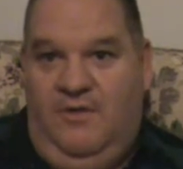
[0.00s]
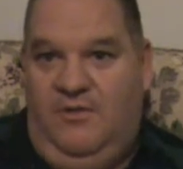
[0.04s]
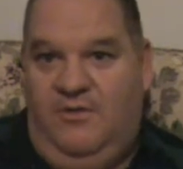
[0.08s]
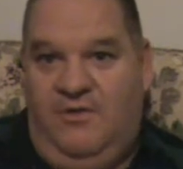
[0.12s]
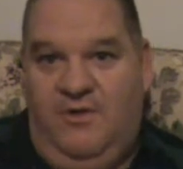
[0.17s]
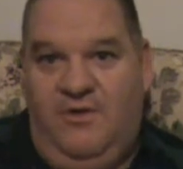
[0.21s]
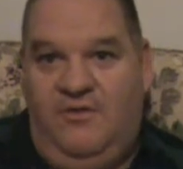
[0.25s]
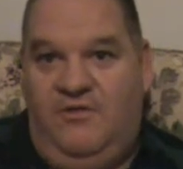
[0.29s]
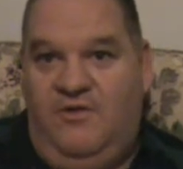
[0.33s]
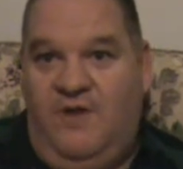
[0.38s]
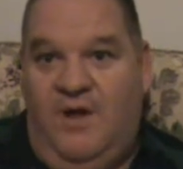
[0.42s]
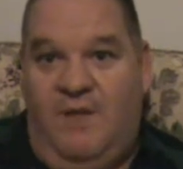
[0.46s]

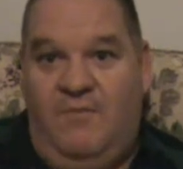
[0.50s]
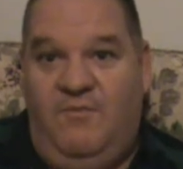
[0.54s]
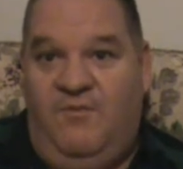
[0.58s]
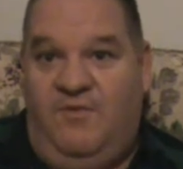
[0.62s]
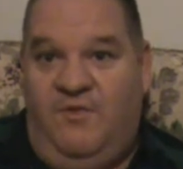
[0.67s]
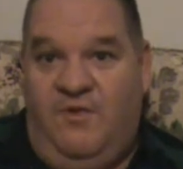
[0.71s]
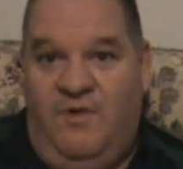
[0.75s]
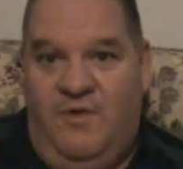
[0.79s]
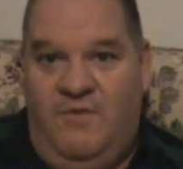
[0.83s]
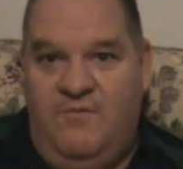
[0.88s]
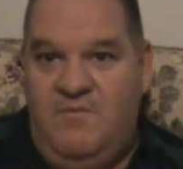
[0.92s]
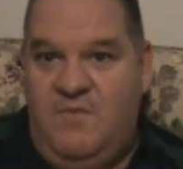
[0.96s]
She jumped
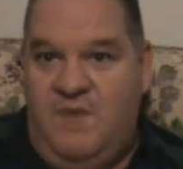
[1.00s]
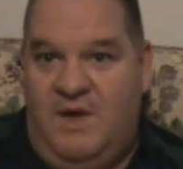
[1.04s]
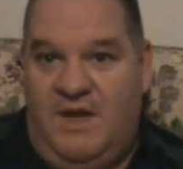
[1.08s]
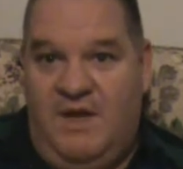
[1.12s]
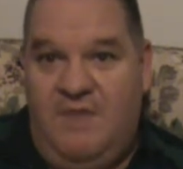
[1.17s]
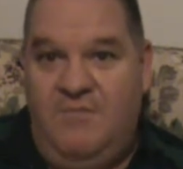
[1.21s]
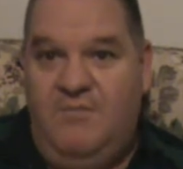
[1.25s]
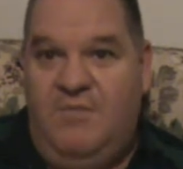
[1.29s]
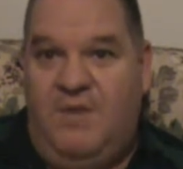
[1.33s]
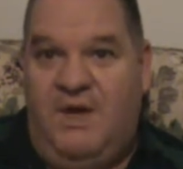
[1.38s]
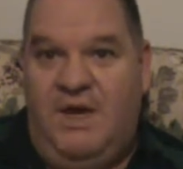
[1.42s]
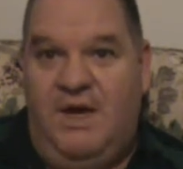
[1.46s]
from
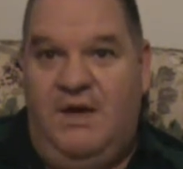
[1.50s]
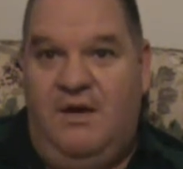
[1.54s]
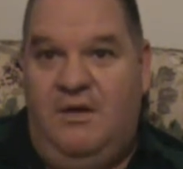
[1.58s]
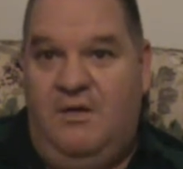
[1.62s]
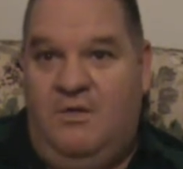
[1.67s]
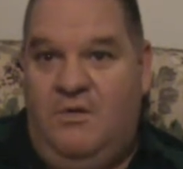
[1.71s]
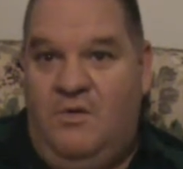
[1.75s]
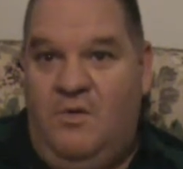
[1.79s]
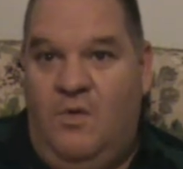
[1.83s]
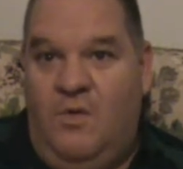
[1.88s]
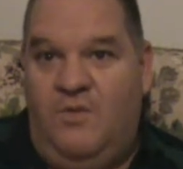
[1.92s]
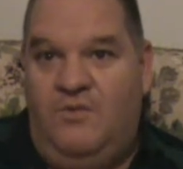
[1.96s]
him being
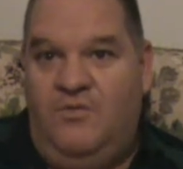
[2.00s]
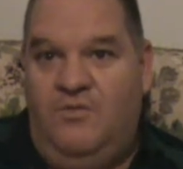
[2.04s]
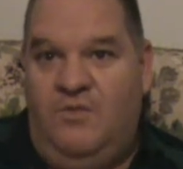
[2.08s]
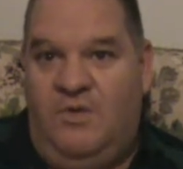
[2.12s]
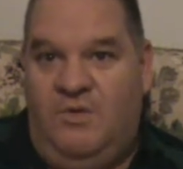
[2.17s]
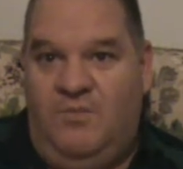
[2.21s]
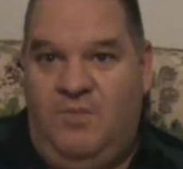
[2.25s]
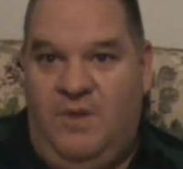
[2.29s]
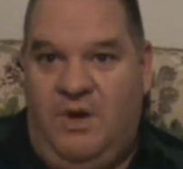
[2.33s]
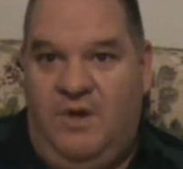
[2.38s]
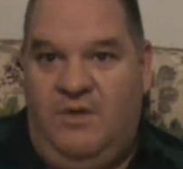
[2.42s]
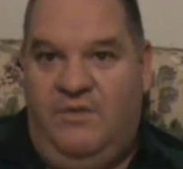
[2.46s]
an
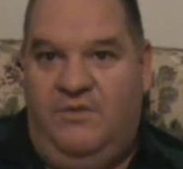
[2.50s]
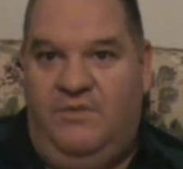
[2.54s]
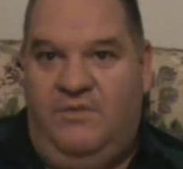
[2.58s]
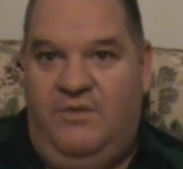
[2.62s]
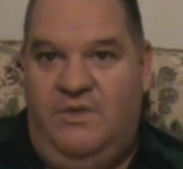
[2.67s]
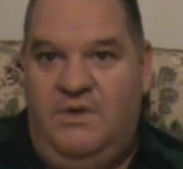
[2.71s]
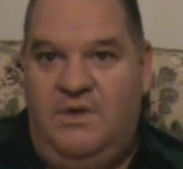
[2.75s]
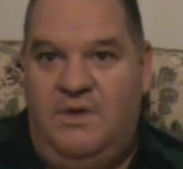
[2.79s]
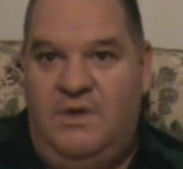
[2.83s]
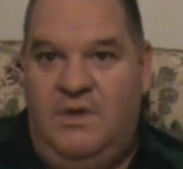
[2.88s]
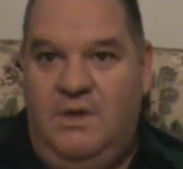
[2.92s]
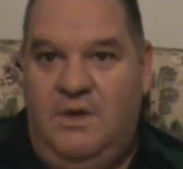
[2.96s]
ordinary
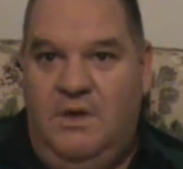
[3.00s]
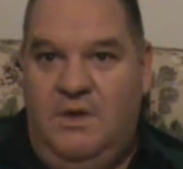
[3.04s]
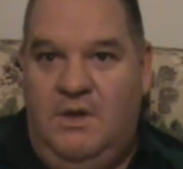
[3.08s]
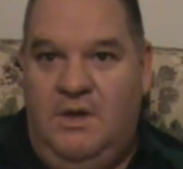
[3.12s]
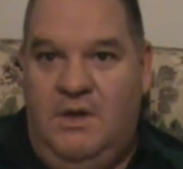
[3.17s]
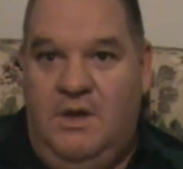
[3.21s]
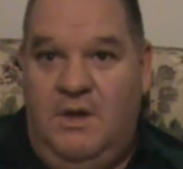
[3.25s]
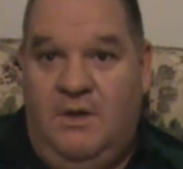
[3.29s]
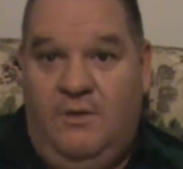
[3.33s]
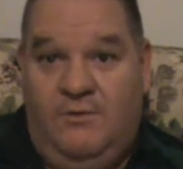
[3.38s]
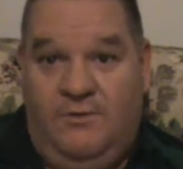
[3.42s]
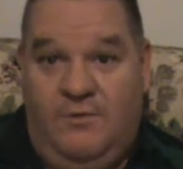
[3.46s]
person
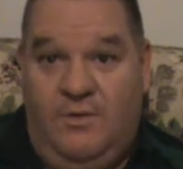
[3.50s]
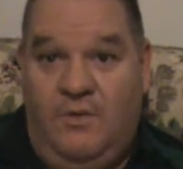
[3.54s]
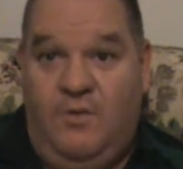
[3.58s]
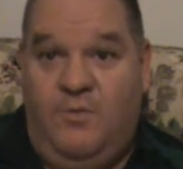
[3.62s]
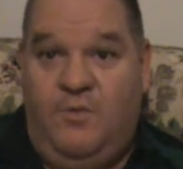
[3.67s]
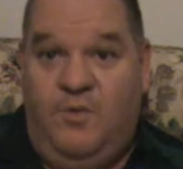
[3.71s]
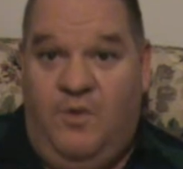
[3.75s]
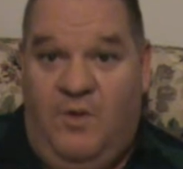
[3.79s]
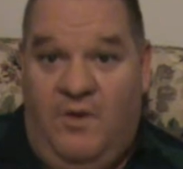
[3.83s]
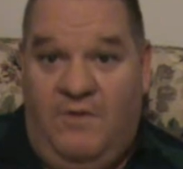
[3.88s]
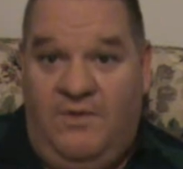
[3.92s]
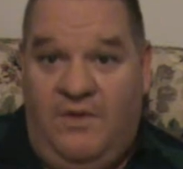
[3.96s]
to a
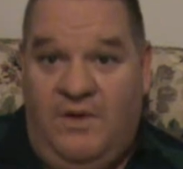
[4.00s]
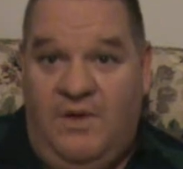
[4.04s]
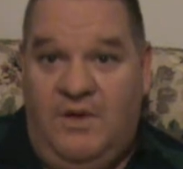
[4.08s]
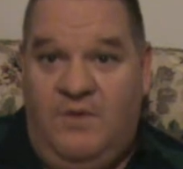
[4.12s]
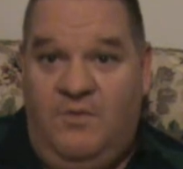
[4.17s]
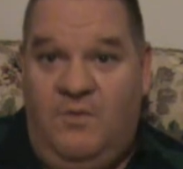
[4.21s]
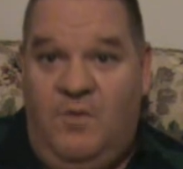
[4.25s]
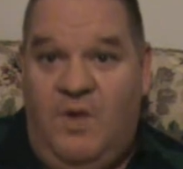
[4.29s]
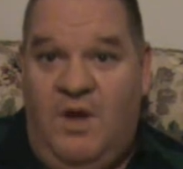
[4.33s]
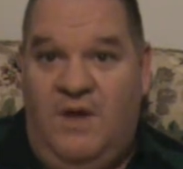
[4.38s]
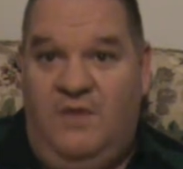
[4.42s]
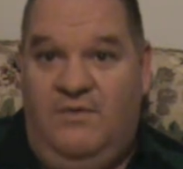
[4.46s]
prophet
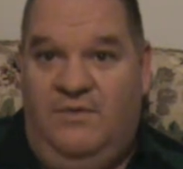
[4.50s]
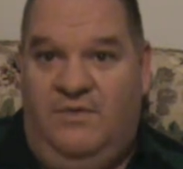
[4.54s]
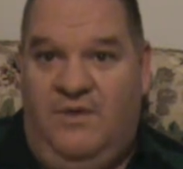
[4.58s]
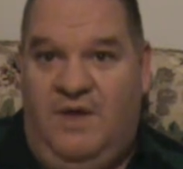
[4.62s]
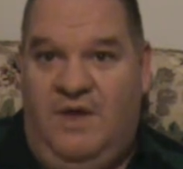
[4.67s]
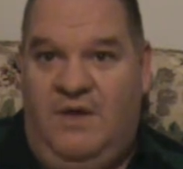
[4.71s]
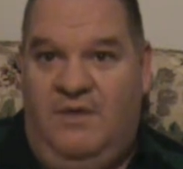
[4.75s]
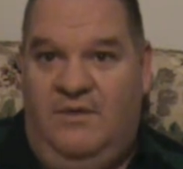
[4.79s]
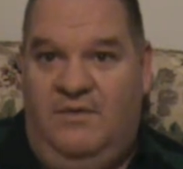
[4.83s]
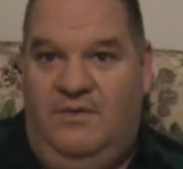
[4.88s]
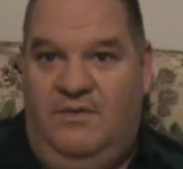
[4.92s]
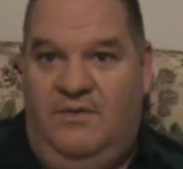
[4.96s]
in one
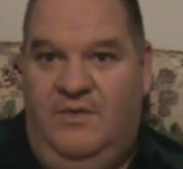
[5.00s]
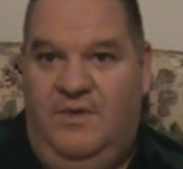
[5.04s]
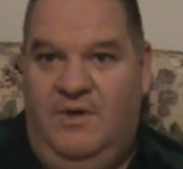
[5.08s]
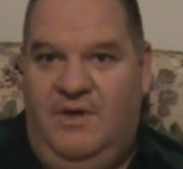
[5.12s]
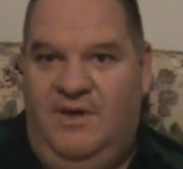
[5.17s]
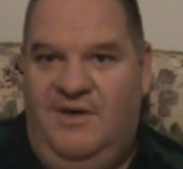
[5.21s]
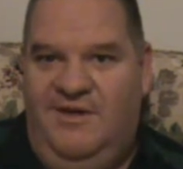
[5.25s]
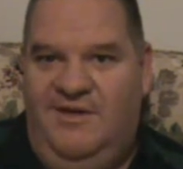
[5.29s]
sentence.